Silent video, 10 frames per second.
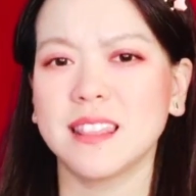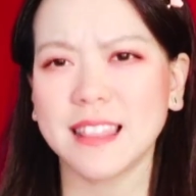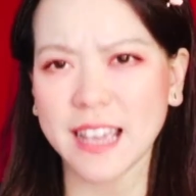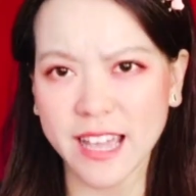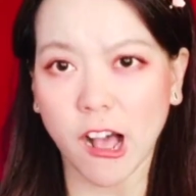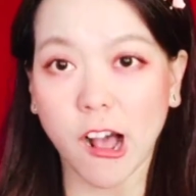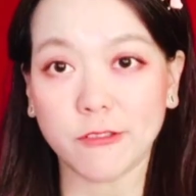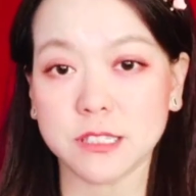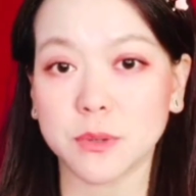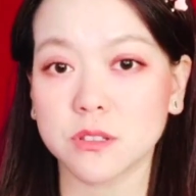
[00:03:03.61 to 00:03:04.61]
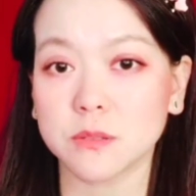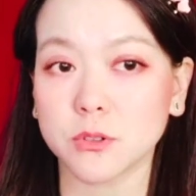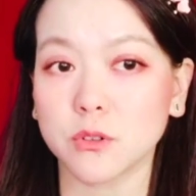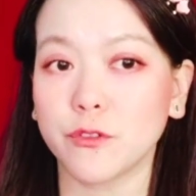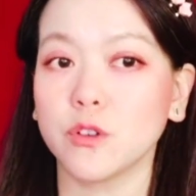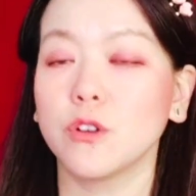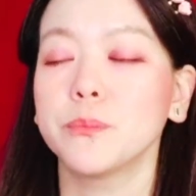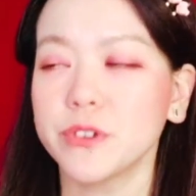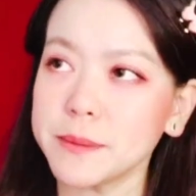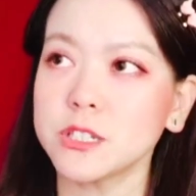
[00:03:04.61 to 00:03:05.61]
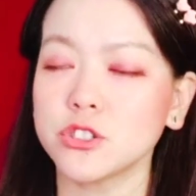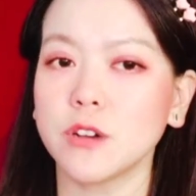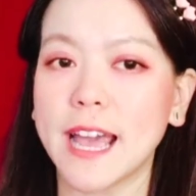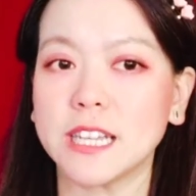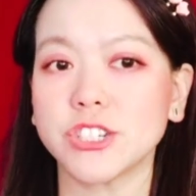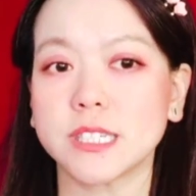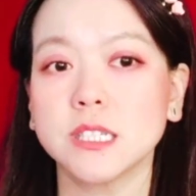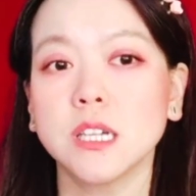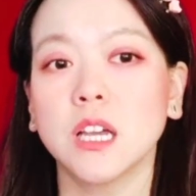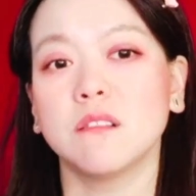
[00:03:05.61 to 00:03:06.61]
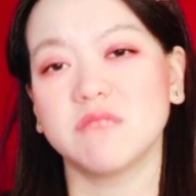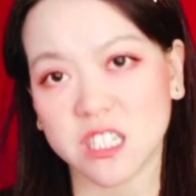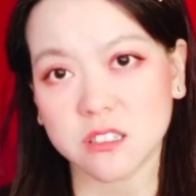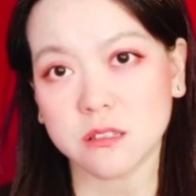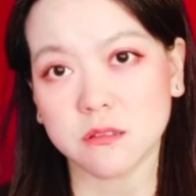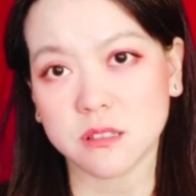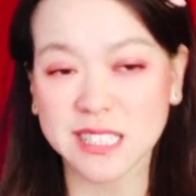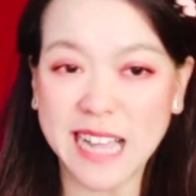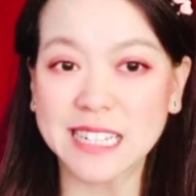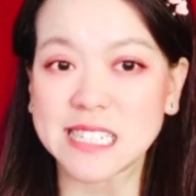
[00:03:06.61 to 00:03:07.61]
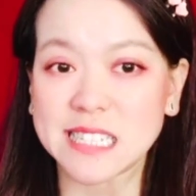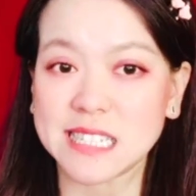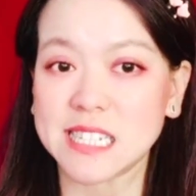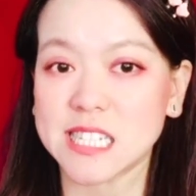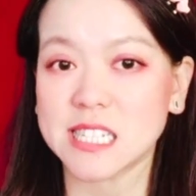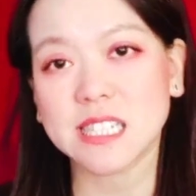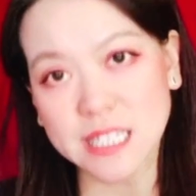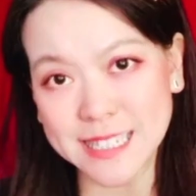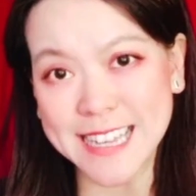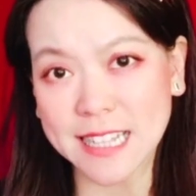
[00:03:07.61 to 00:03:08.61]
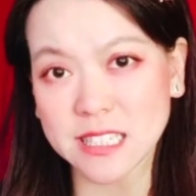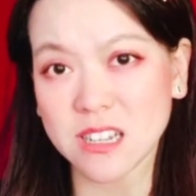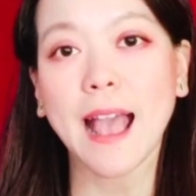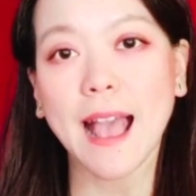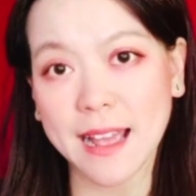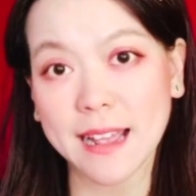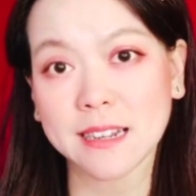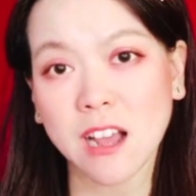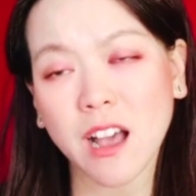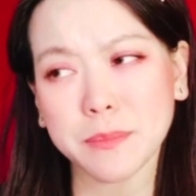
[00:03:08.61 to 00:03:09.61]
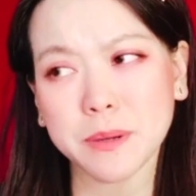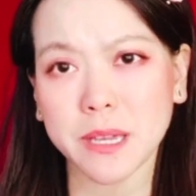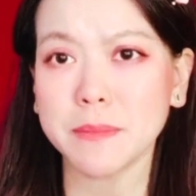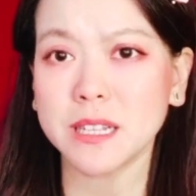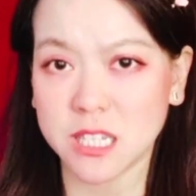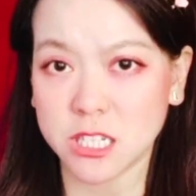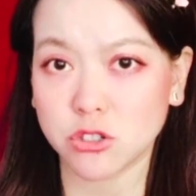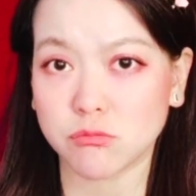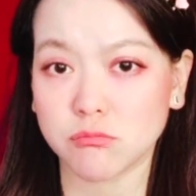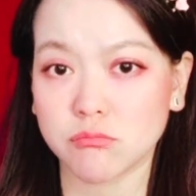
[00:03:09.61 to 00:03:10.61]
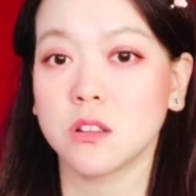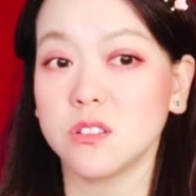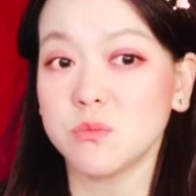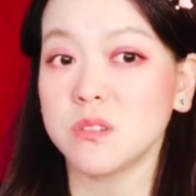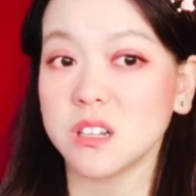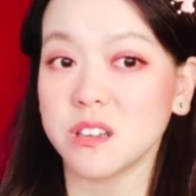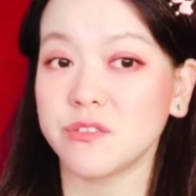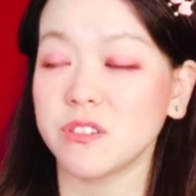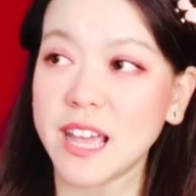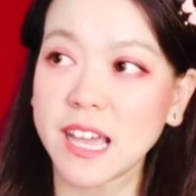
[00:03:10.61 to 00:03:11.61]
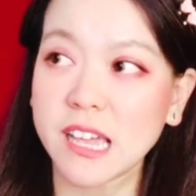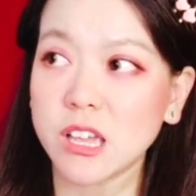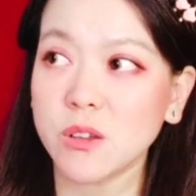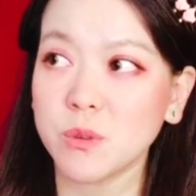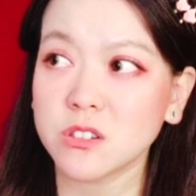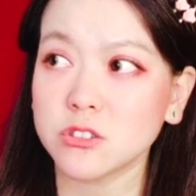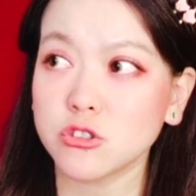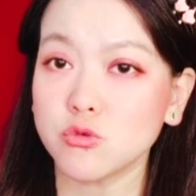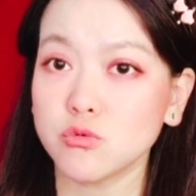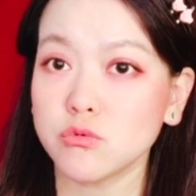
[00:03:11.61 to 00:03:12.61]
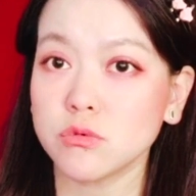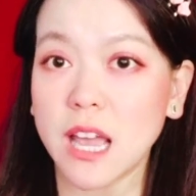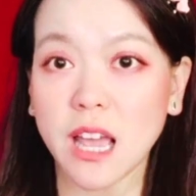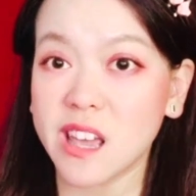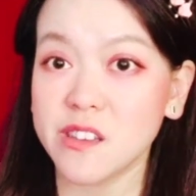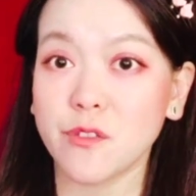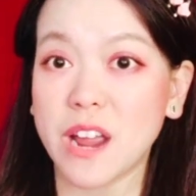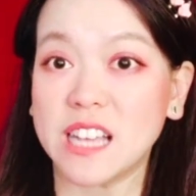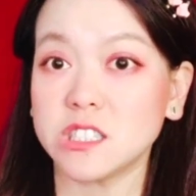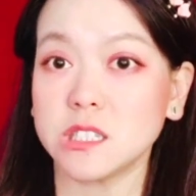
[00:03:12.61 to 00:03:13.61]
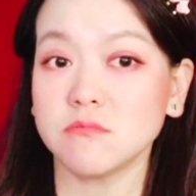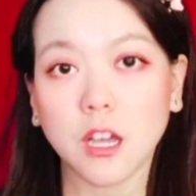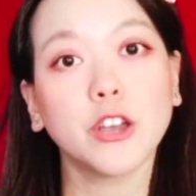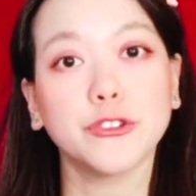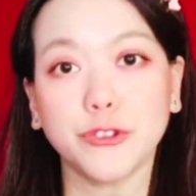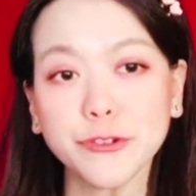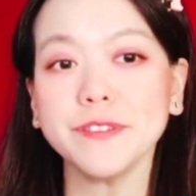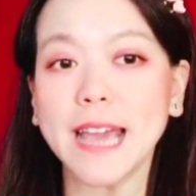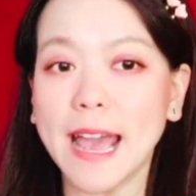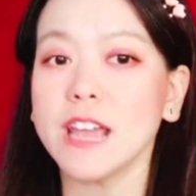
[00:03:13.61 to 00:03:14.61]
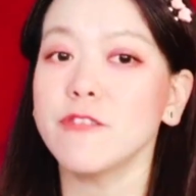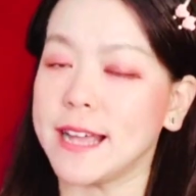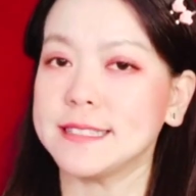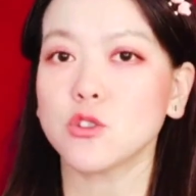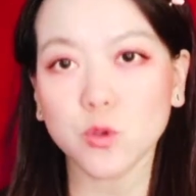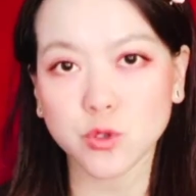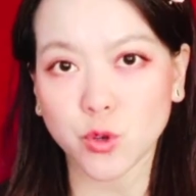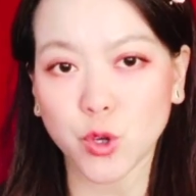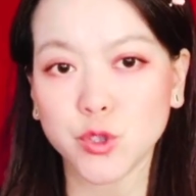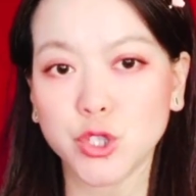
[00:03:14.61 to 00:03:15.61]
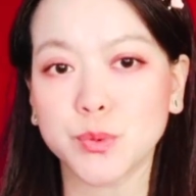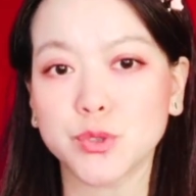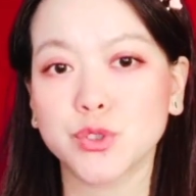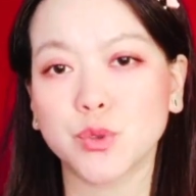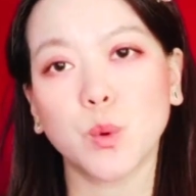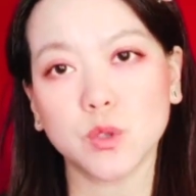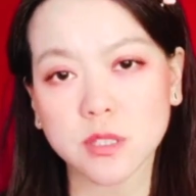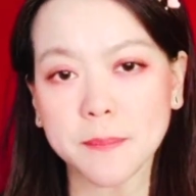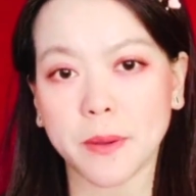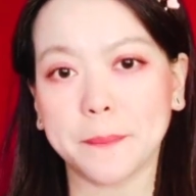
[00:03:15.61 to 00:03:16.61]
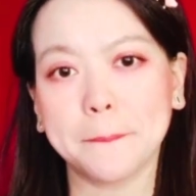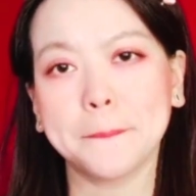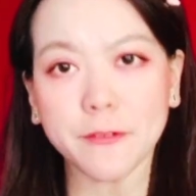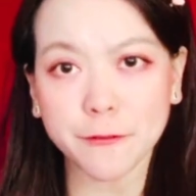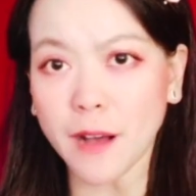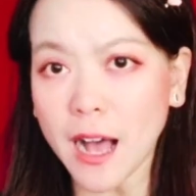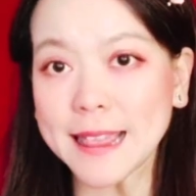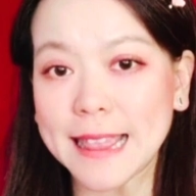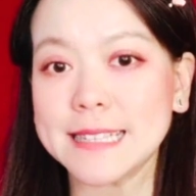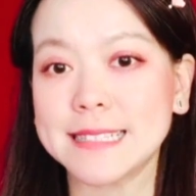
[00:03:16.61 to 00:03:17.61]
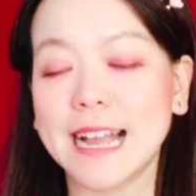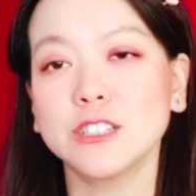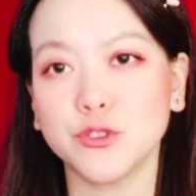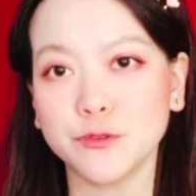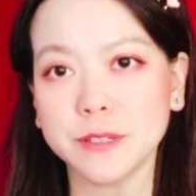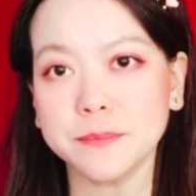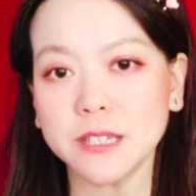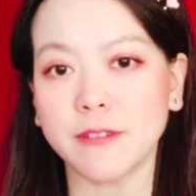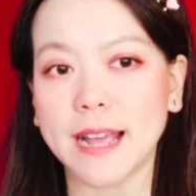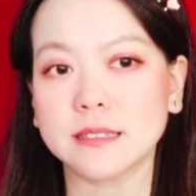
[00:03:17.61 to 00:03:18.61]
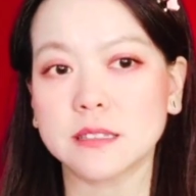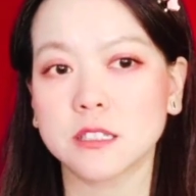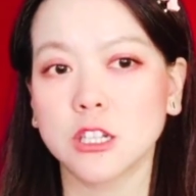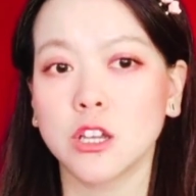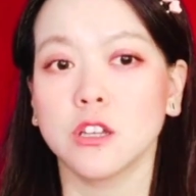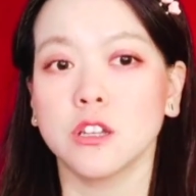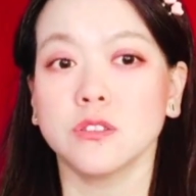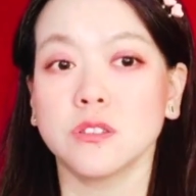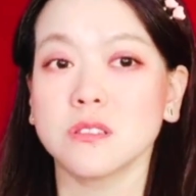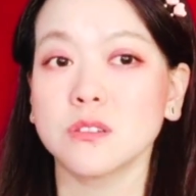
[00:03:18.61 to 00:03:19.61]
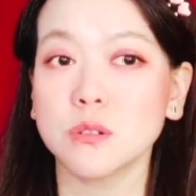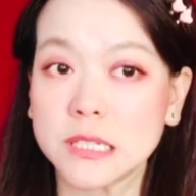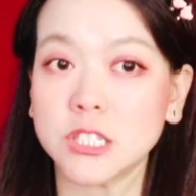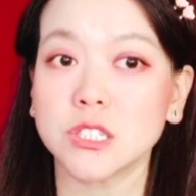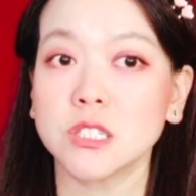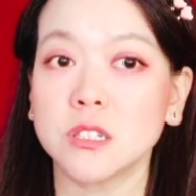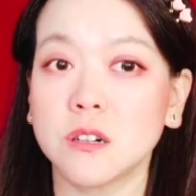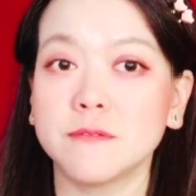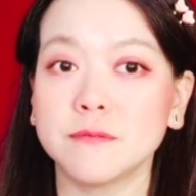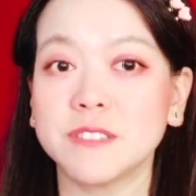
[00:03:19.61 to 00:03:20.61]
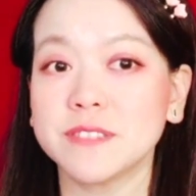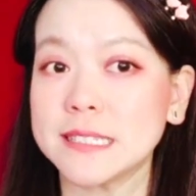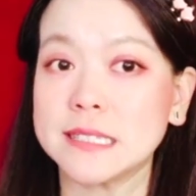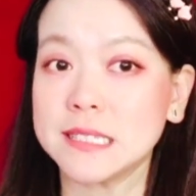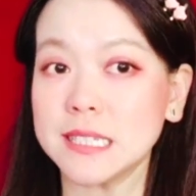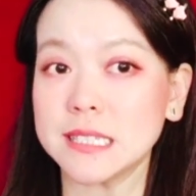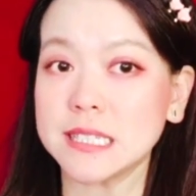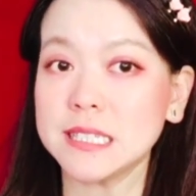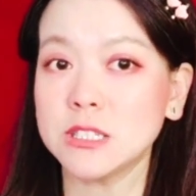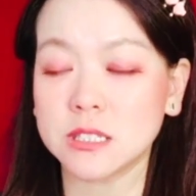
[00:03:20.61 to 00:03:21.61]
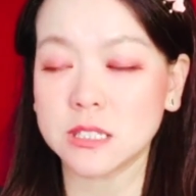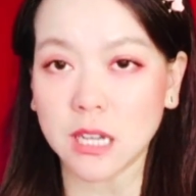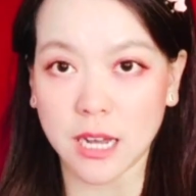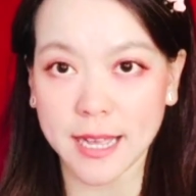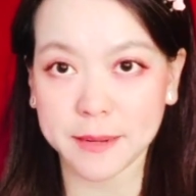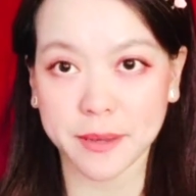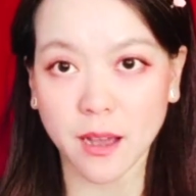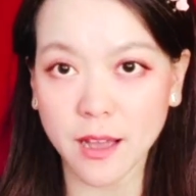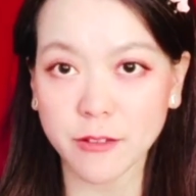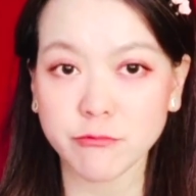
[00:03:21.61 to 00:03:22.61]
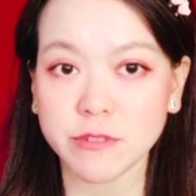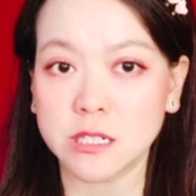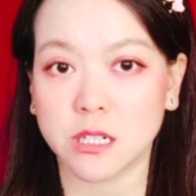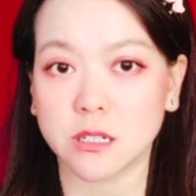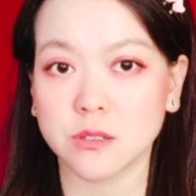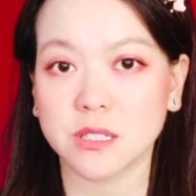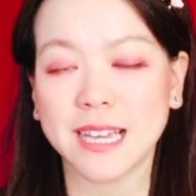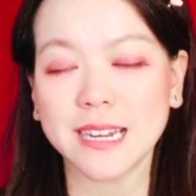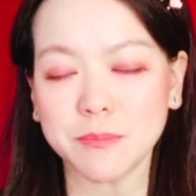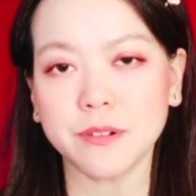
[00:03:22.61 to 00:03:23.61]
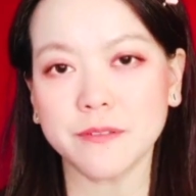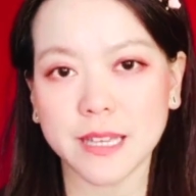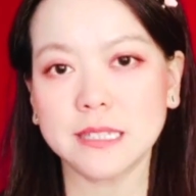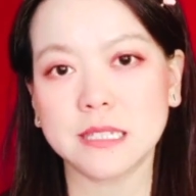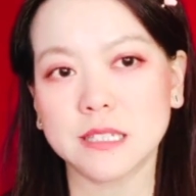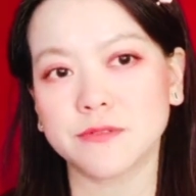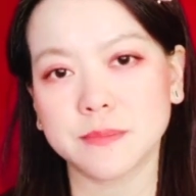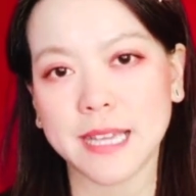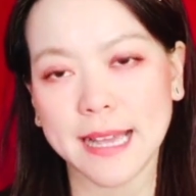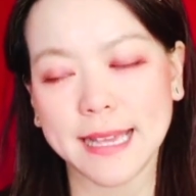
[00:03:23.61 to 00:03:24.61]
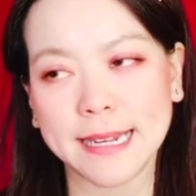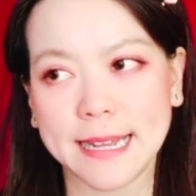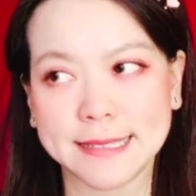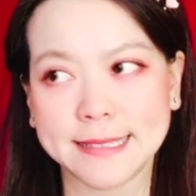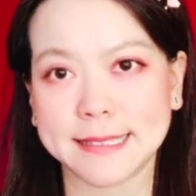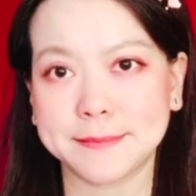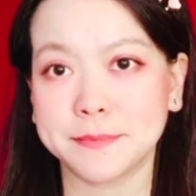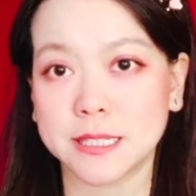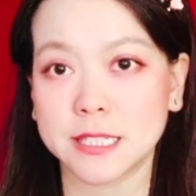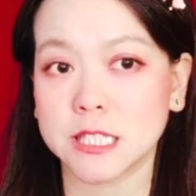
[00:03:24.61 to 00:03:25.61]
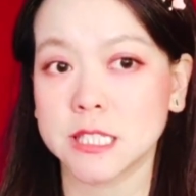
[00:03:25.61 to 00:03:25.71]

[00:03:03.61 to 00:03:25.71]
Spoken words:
They are responsible for premature aging, wrinkles, scaggy skin, skin cancer, and hyperpigmentation. The mnemonic for A we could use A for aging. UVA rays also contribute towards sunburn, but far less than UVB rays. So the question of, if I sit inside behind windows, can it prevent us from getting less sunburn?